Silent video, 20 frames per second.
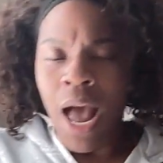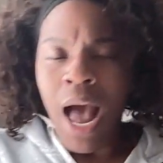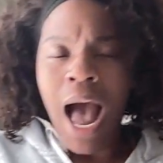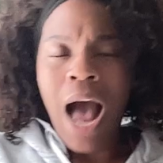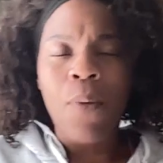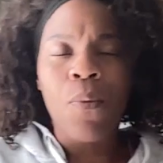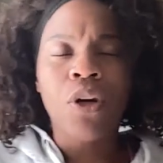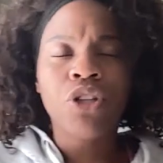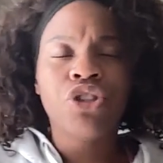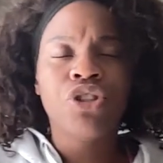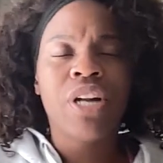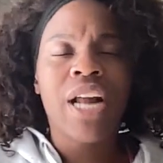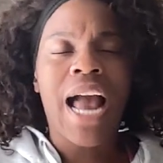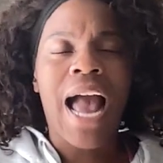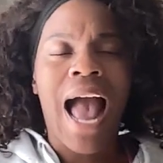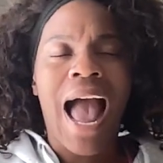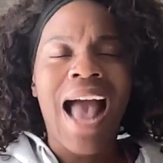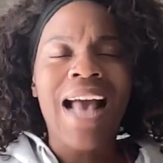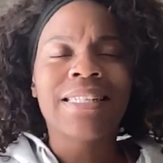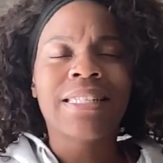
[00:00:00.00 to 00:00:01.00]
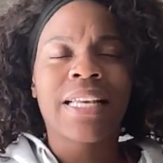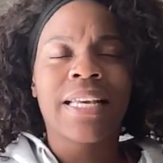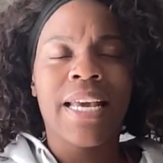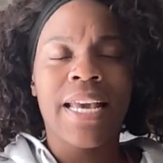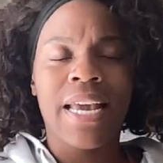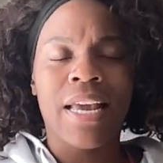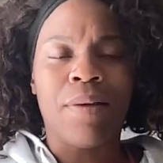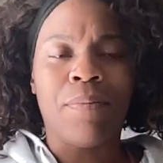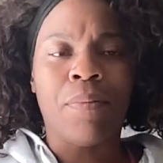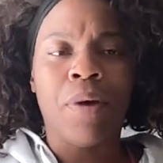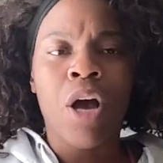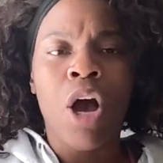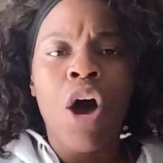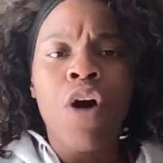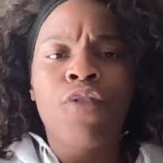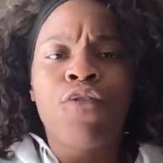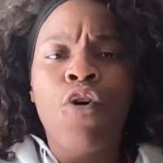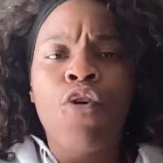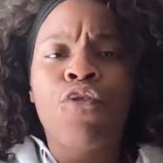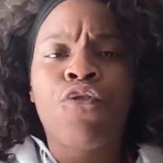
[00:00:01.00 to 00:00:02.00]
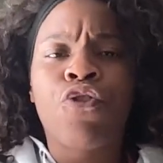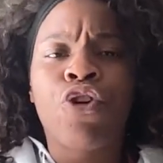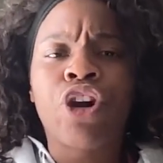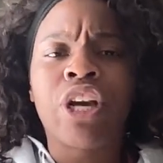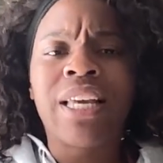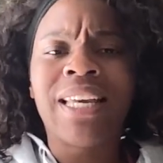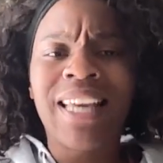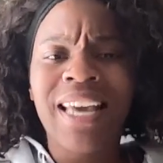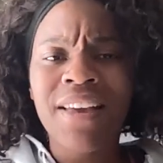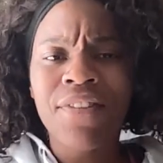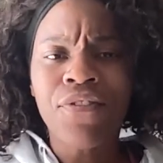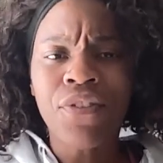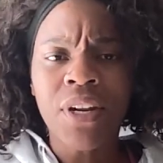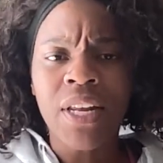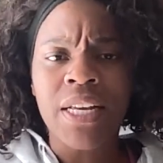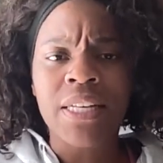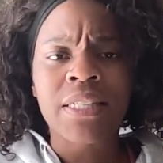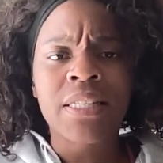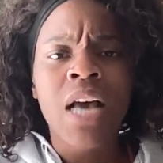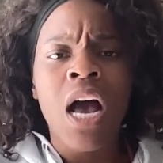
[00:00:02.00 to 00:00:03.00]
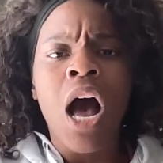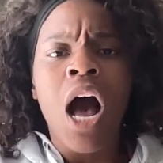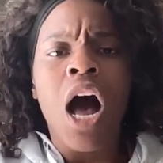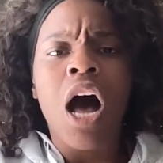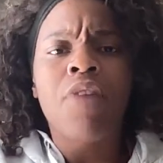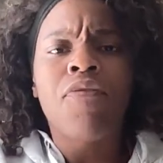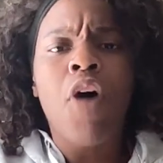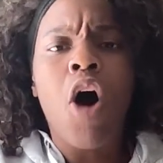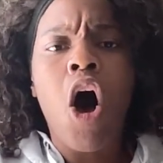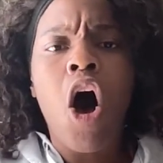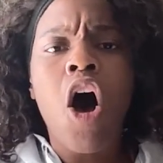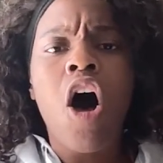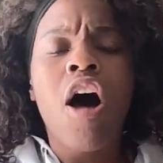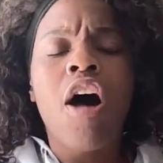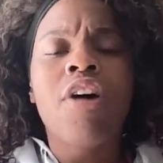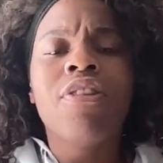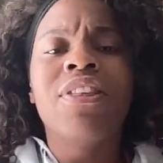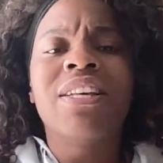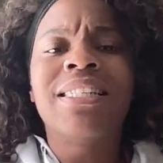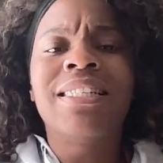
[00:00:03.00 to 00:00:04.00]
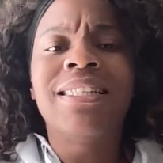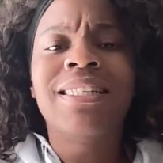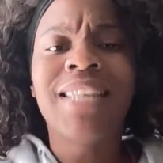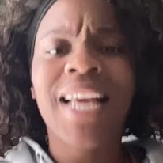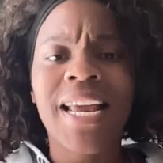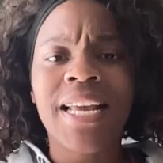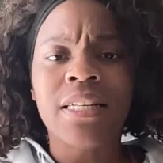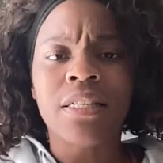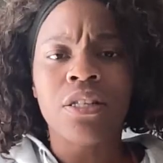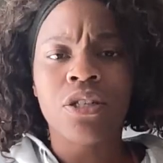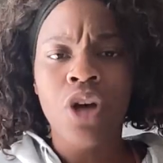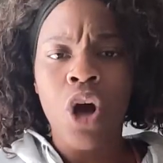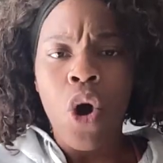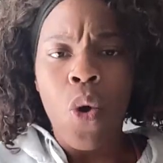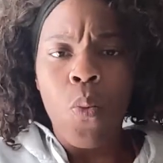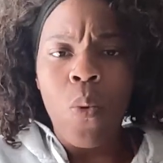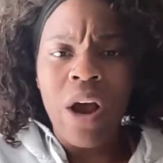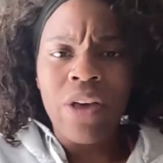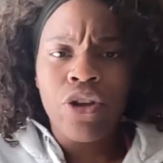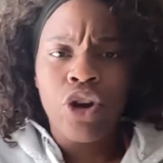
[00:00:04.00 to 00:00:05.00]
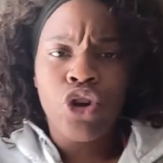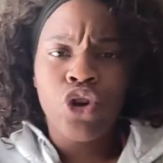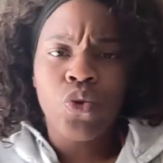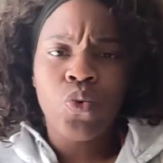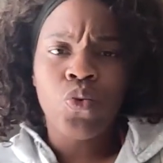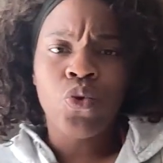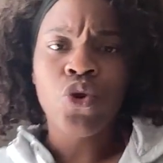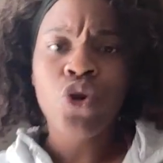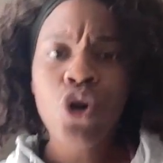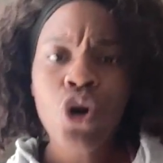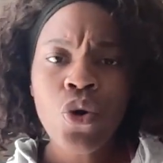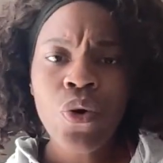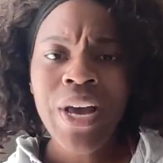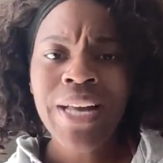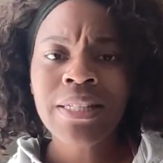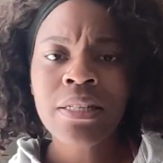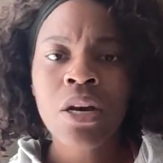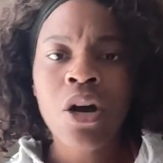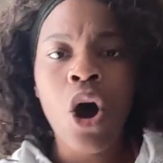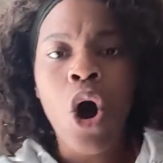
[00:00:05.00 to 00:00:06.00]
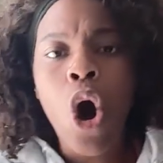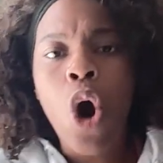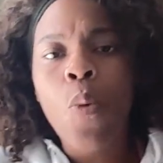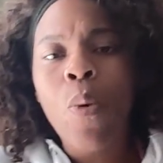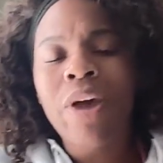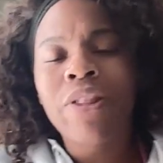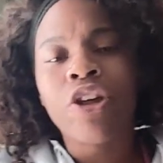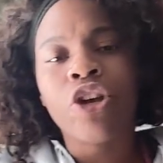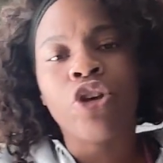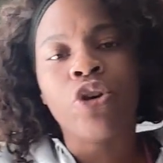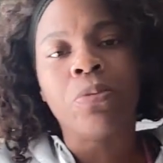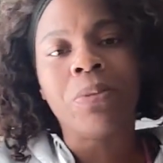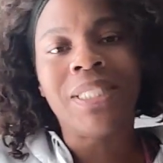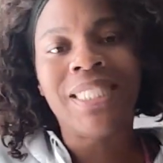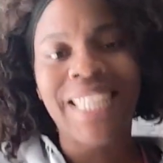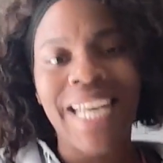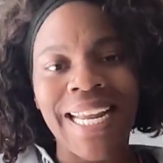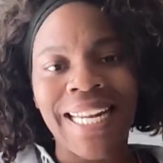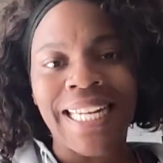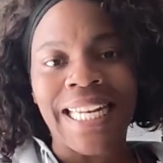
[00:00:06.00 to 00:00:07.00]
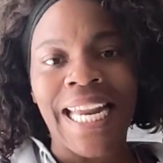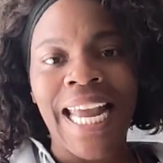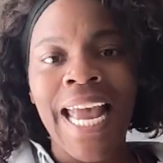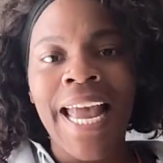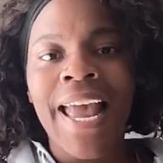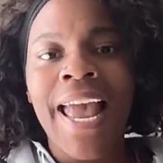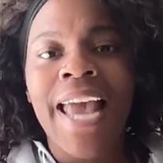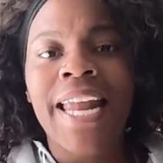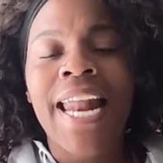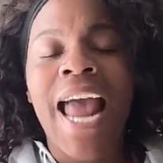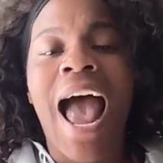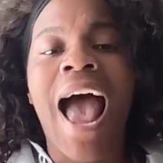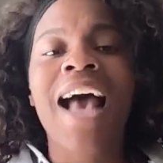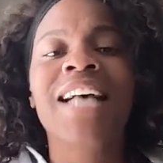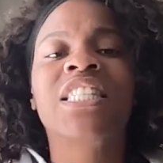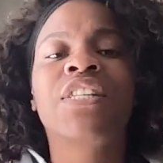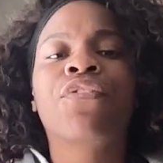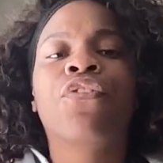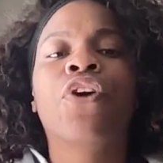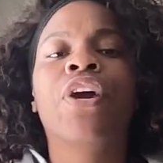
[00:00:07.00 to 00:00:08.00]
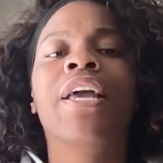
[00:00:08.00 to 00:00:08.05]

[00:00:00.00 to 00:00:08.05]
I want you to ask him for forgiveness of all the sins, whether you knew it or whether you didn't, and ask for